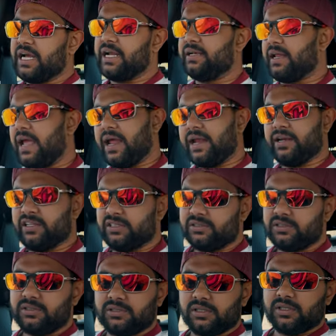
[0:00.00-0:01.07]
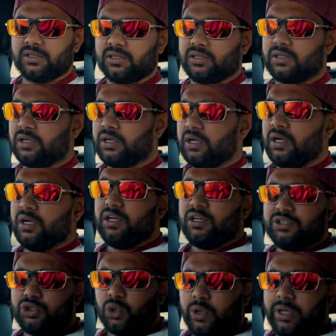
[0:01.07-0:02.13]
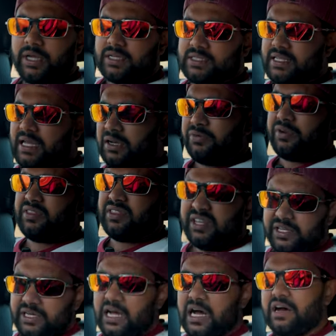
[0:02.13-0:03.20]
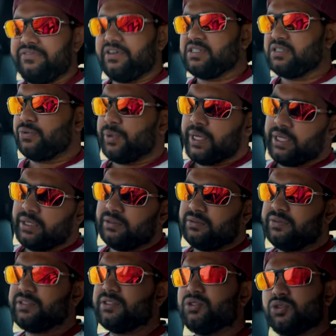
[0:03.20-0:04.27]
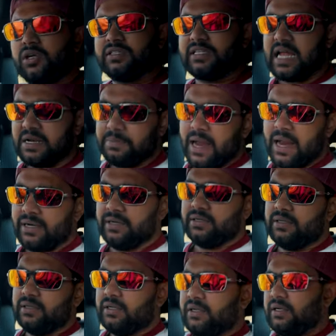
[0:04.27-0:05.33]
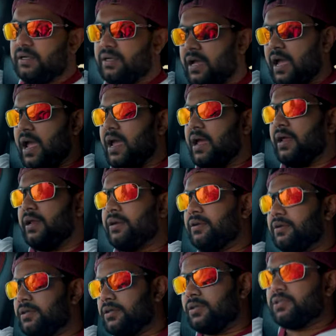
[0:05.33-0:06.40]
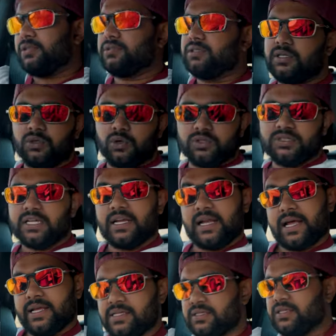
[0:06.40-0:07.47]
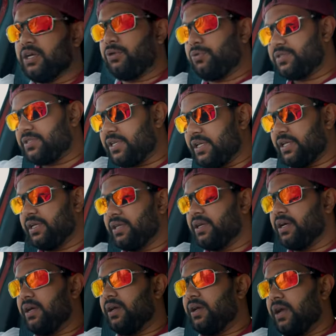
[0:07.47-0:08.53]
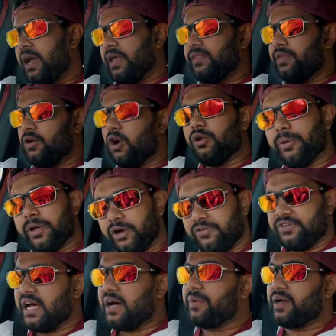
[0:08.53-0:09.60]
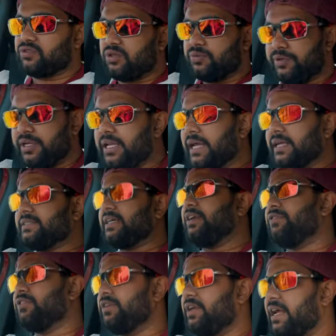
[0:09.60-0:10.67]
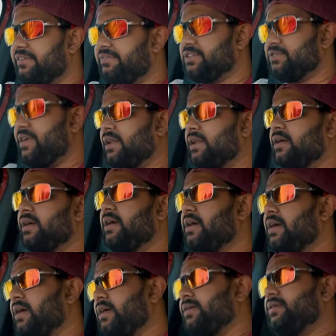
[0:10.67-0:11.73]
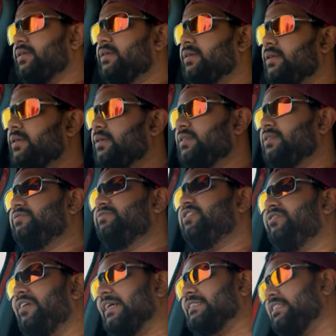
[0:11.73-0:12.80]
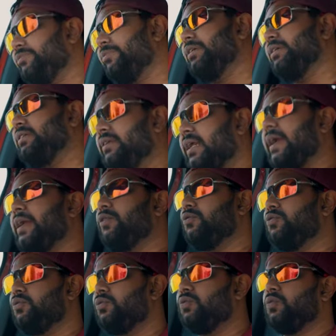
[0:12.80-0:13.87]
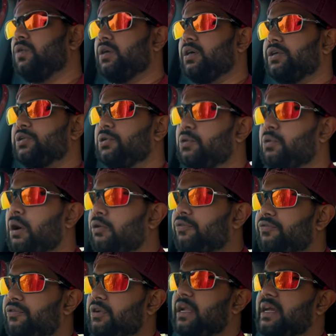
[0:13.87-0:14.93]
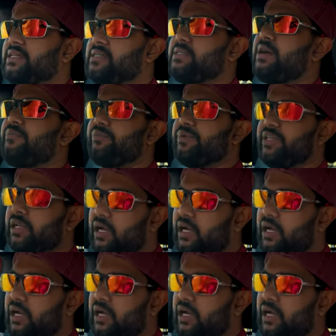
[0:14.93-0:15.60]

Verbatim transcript: at, and it's showing us that we're 3.5 hours away, which is not that bad. And the roads are nice, they're twisty and they're all made of tarmac, so I'm really excited for the drive as well. We've actually been trying to go out for a nice company